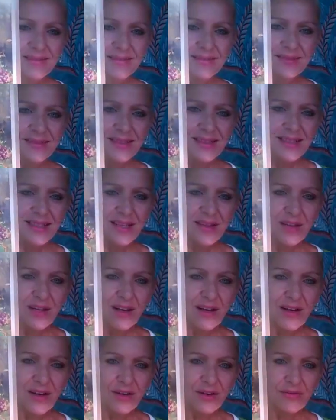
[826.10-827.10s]
Oh, let's get the
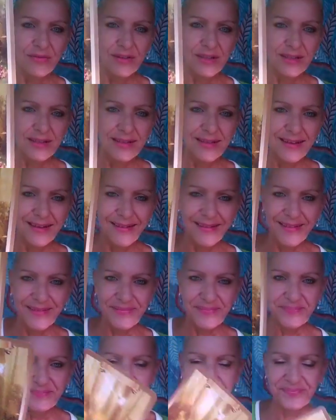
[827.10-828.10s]
light off it,
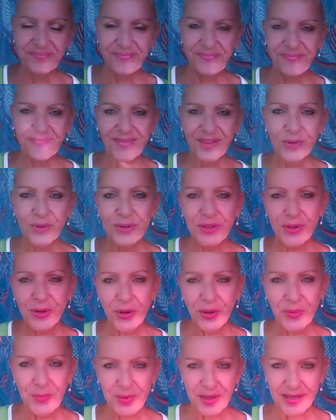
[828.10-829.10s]
yeah.
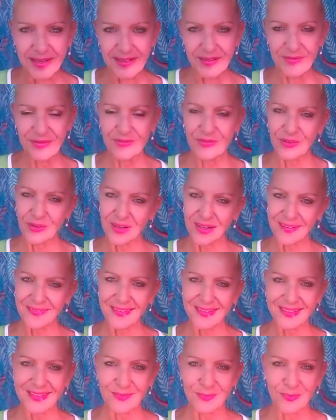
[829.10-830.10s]
Cornucopia, if you've not had
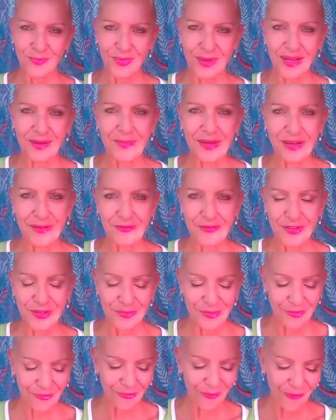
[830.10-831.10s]
this come out for
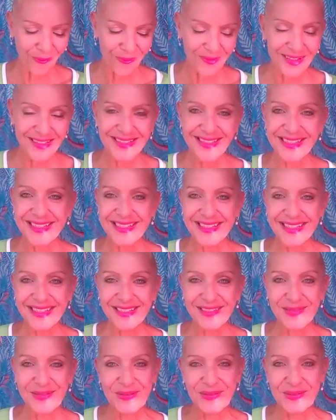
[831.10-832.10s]
you before, it's
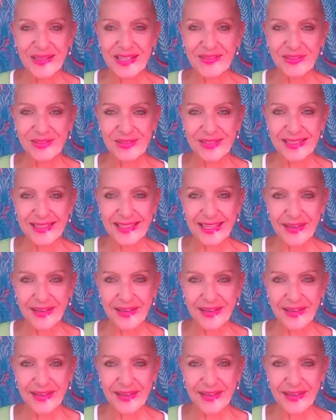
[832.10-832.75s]
success on all levels.